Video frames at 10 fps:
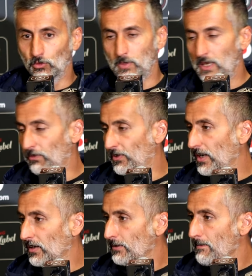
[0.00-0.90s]
be
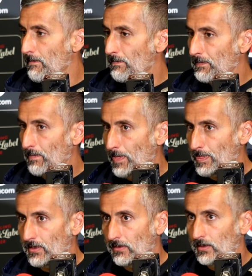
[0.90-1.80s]
fair
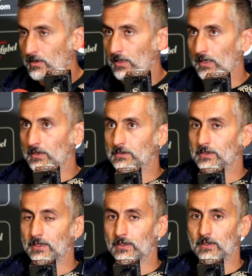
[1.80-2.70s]

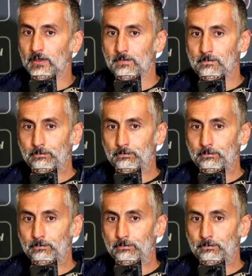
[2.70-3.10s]
and I